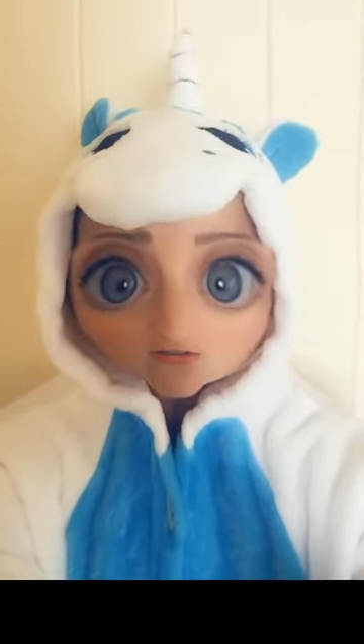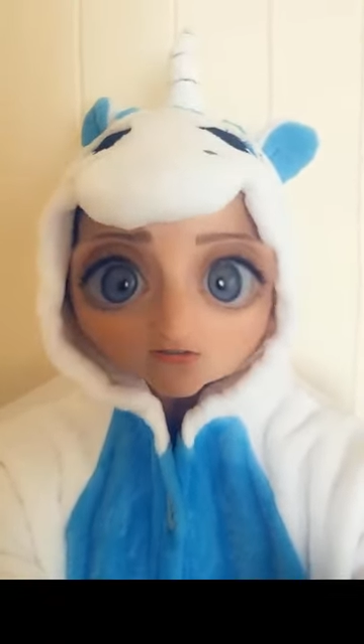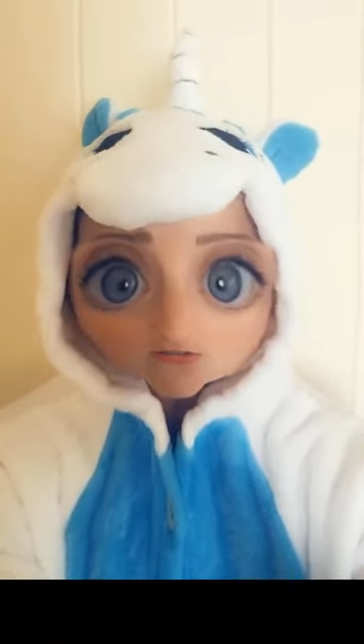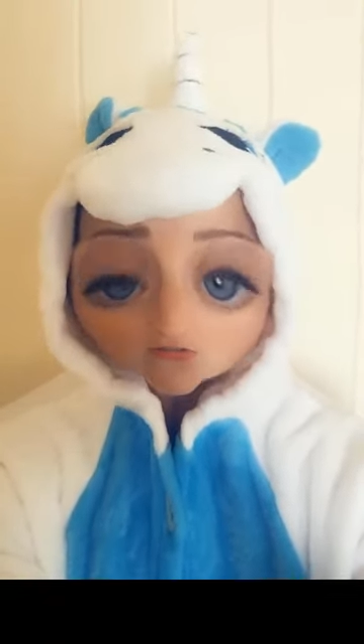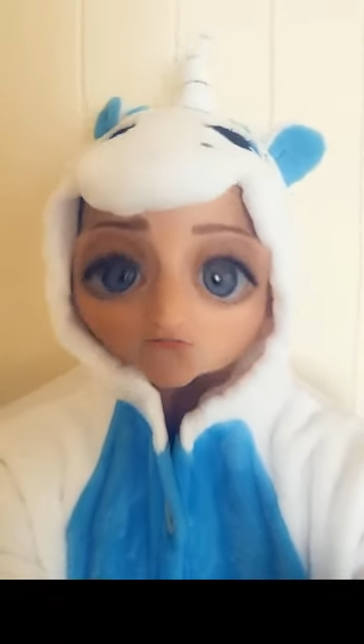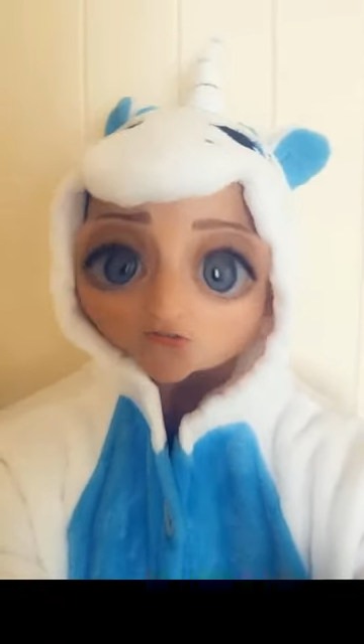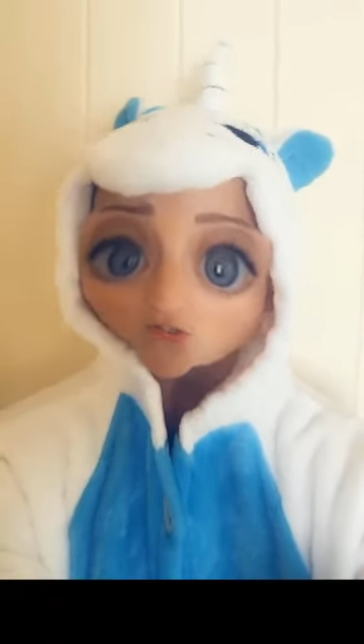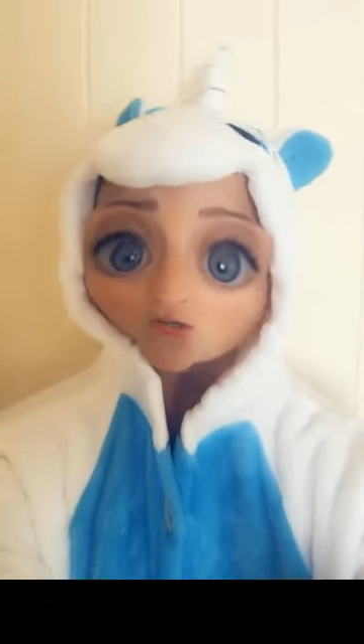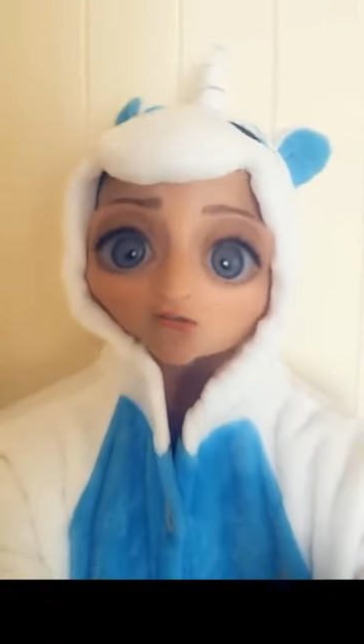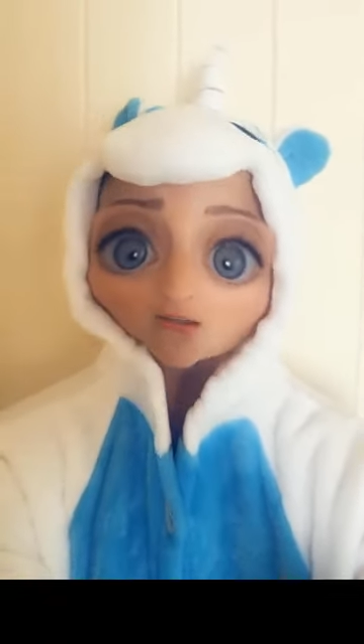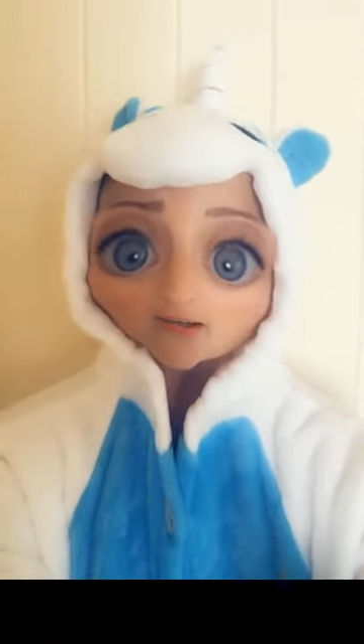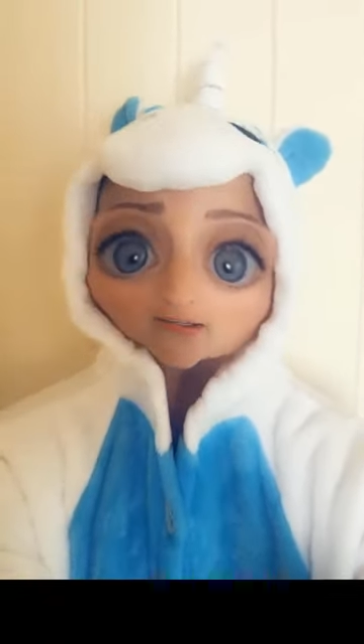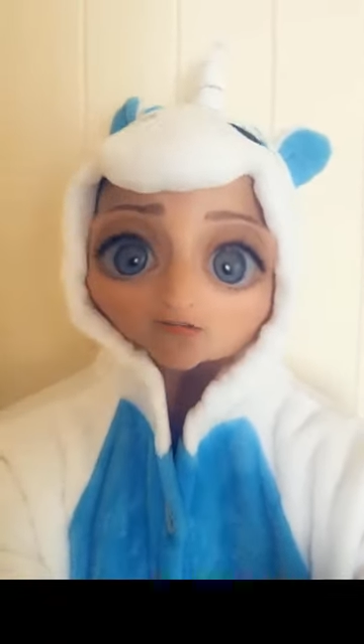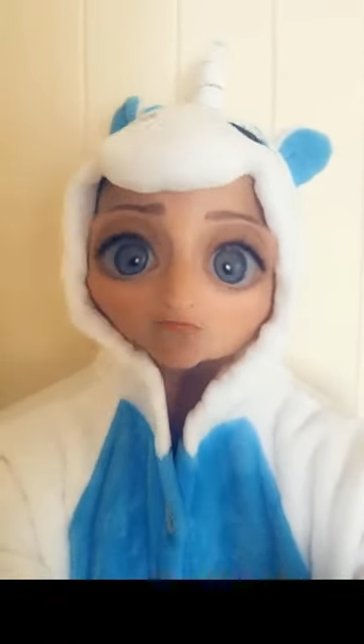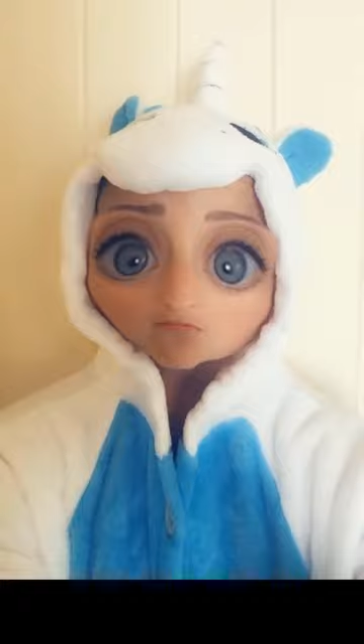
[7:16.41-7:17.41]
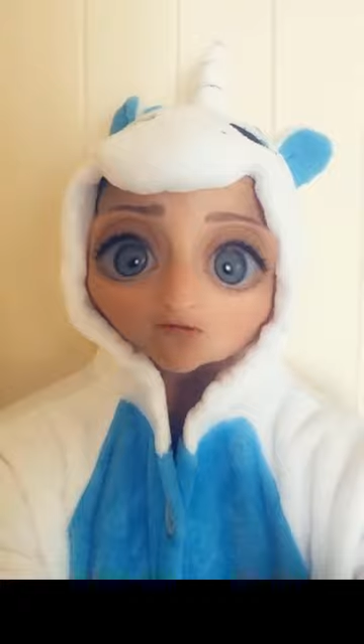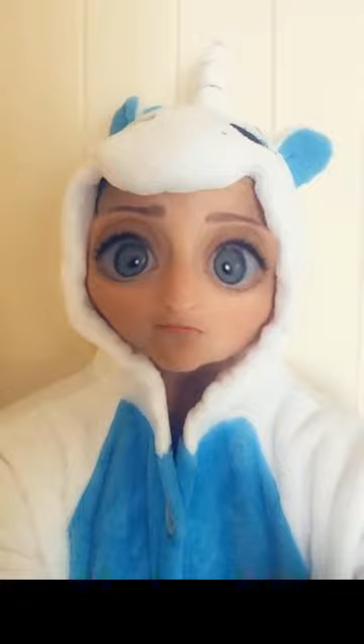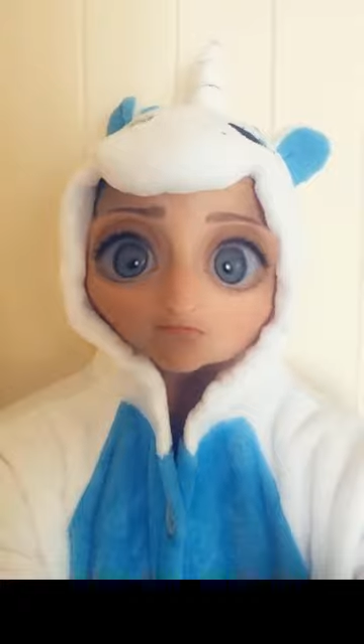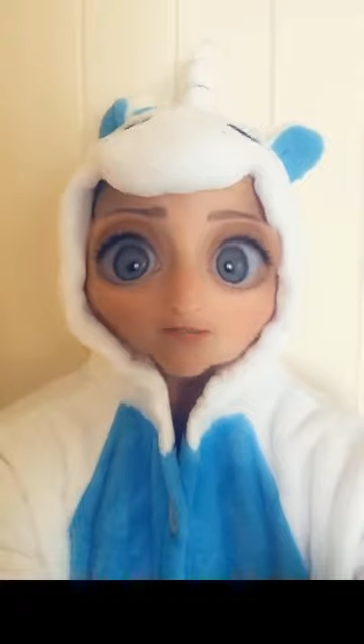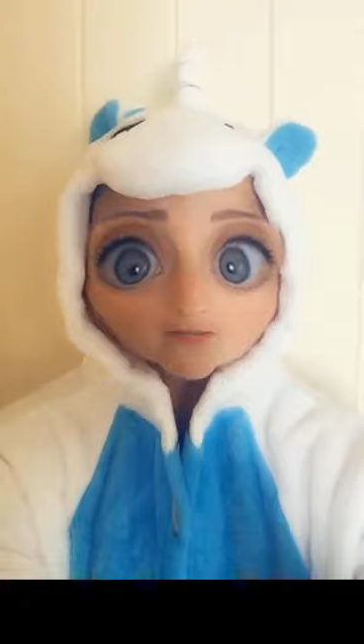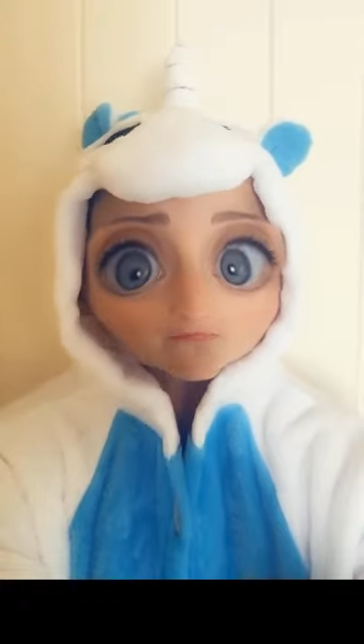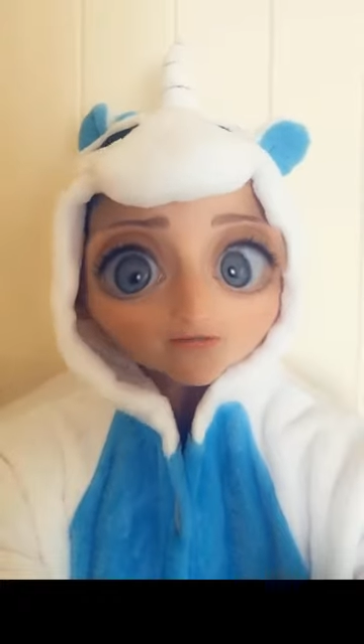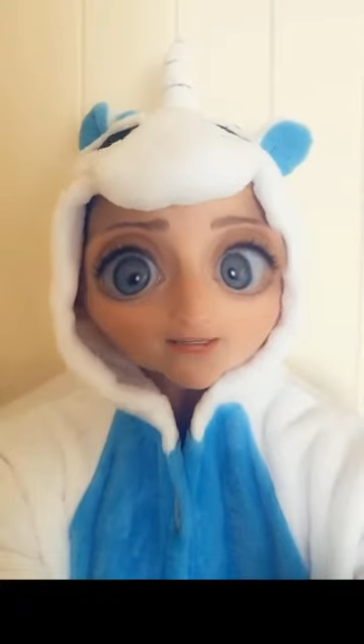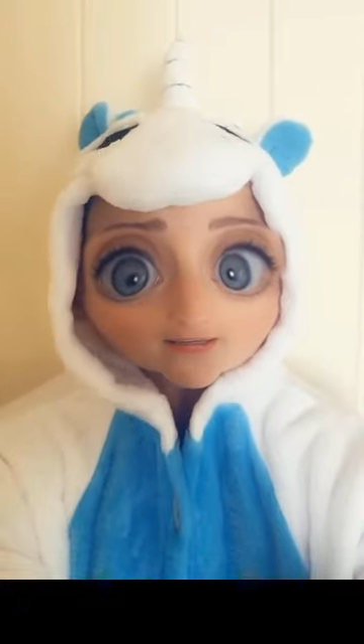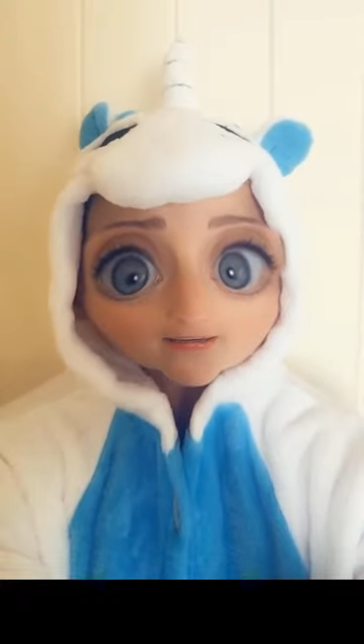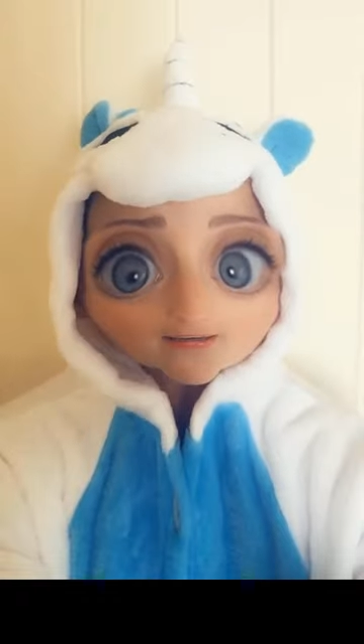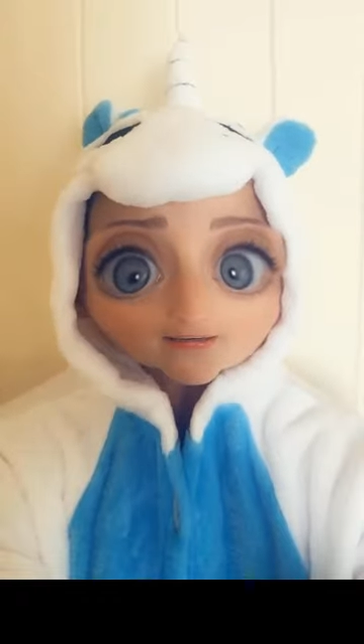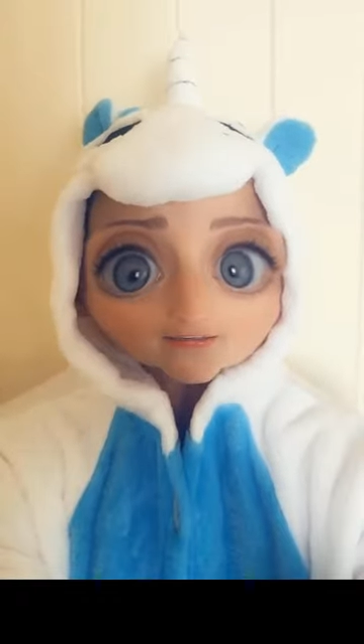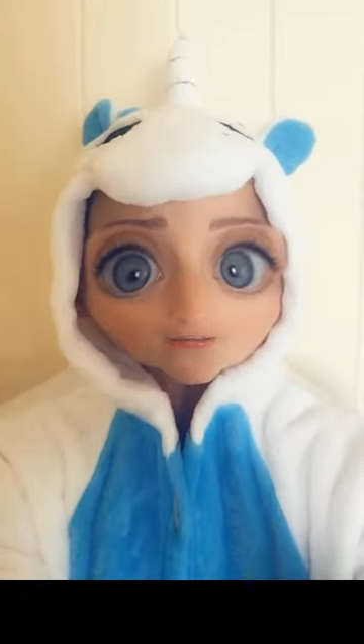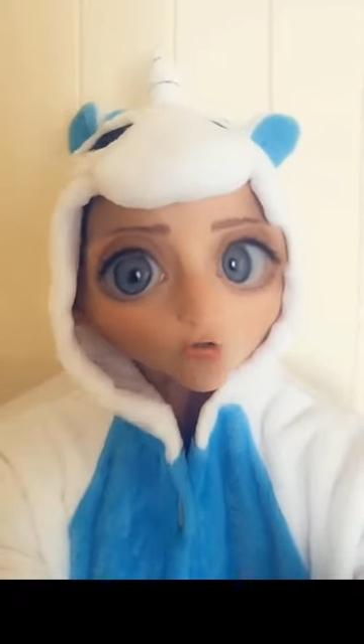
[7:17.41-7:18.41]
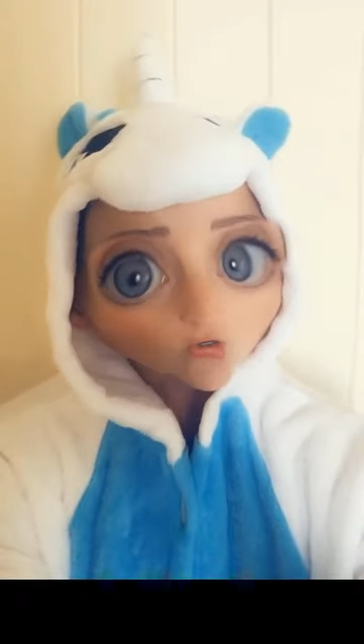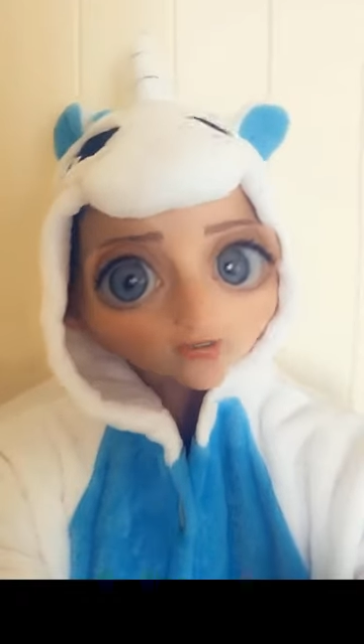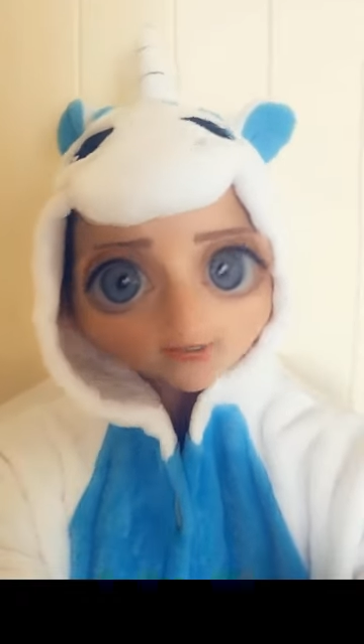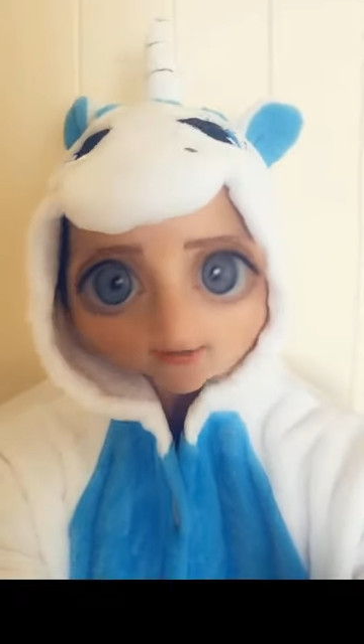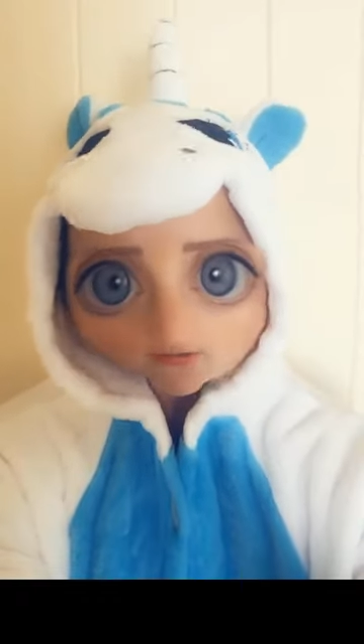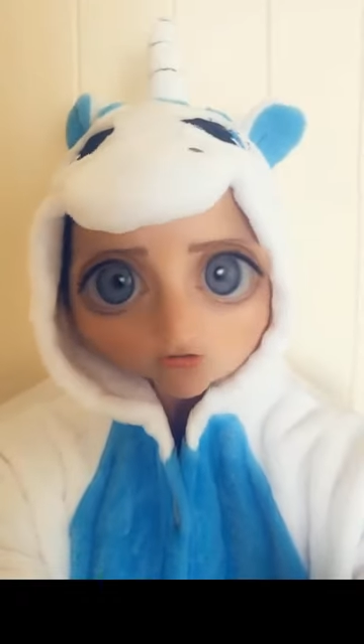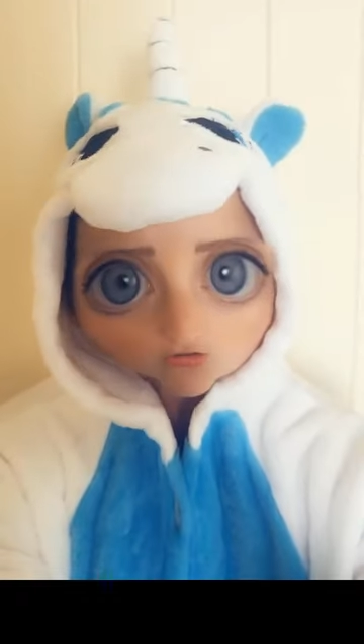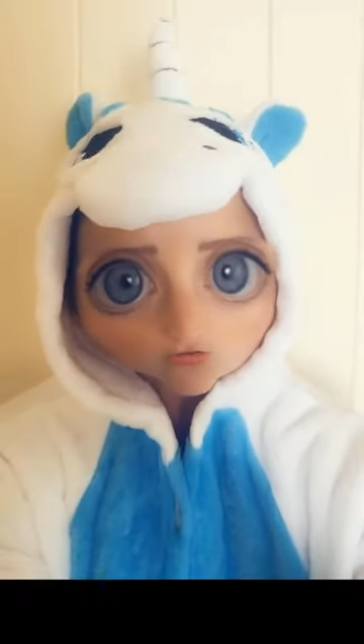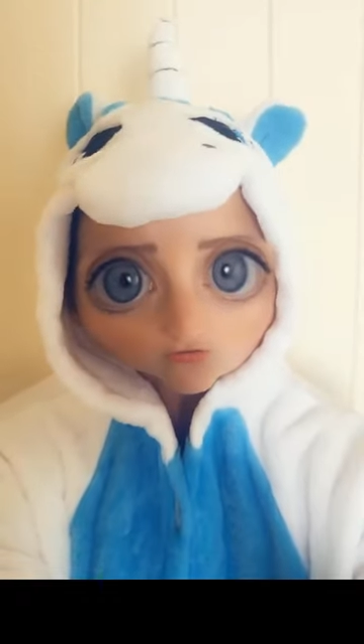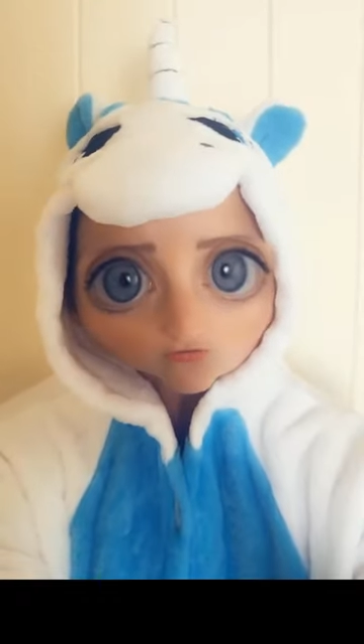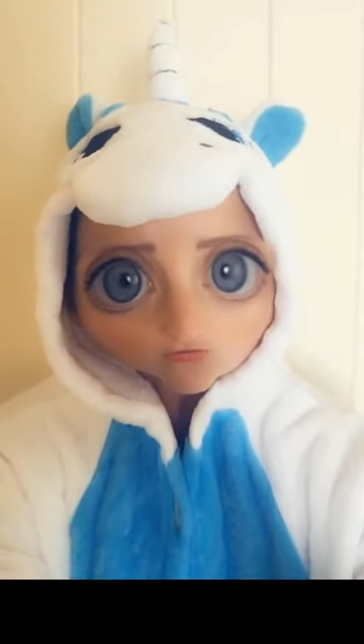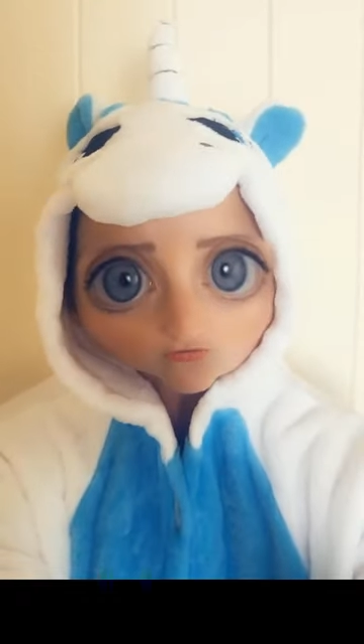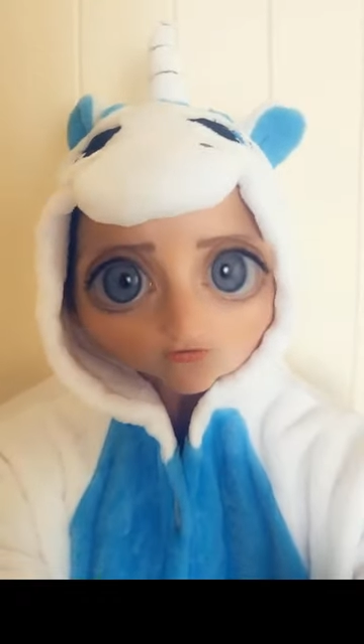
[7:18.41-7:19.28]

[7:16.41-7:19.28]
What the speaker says: So if you don't like them, blame me, not council.